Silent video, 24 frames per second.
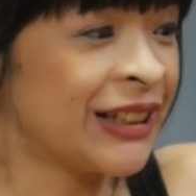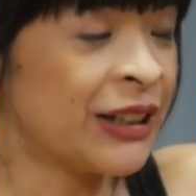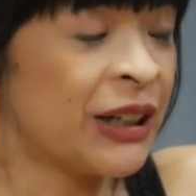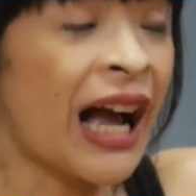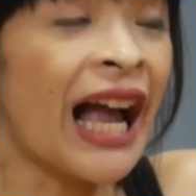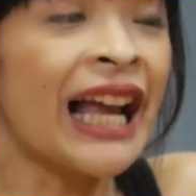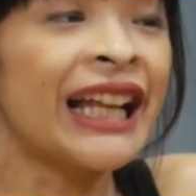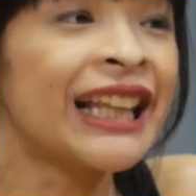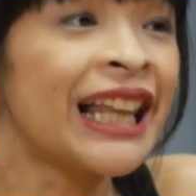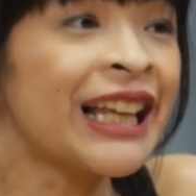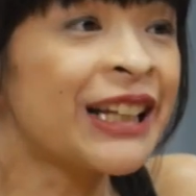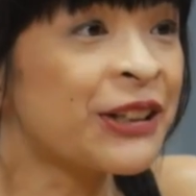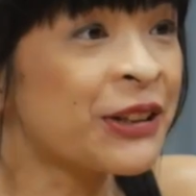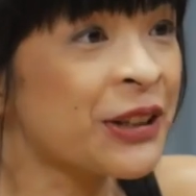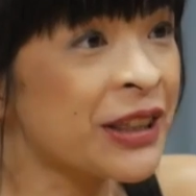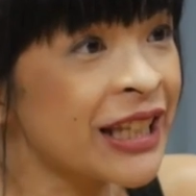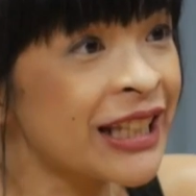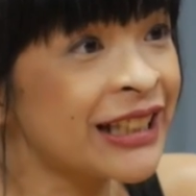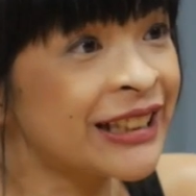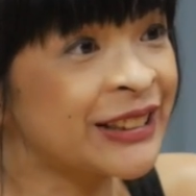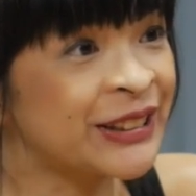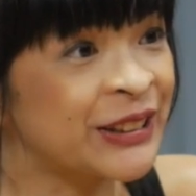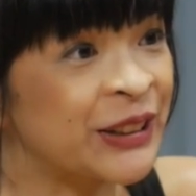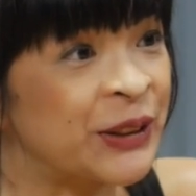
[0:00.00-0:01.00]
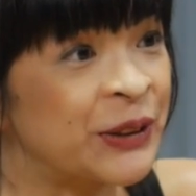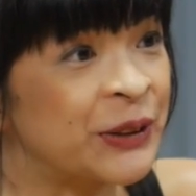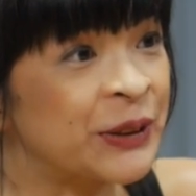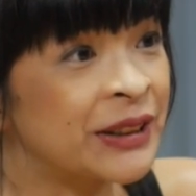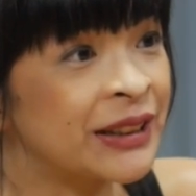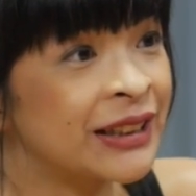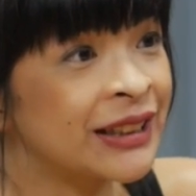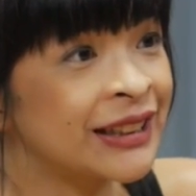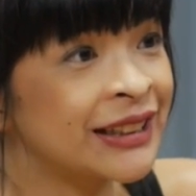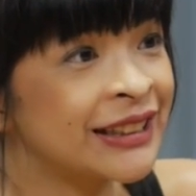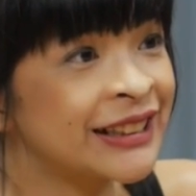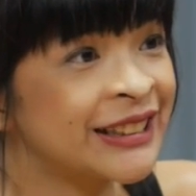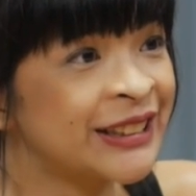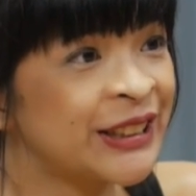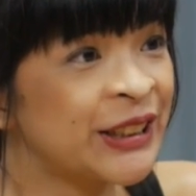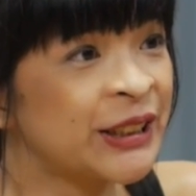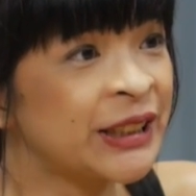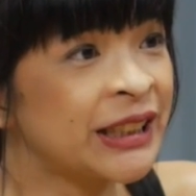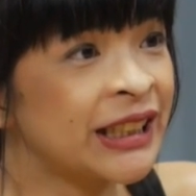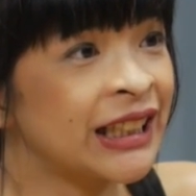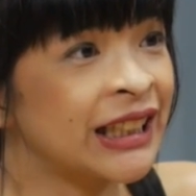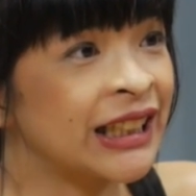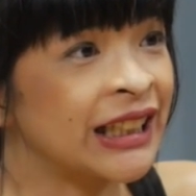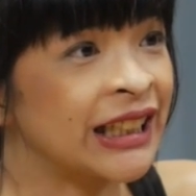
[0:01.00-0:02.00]
I'd like to think so
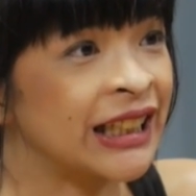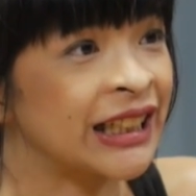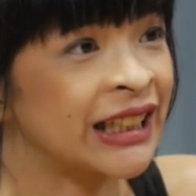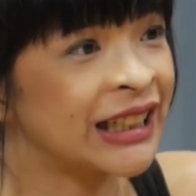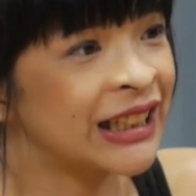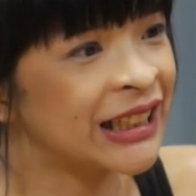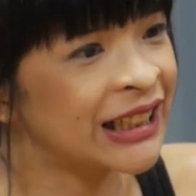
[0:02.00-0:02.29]
certainly.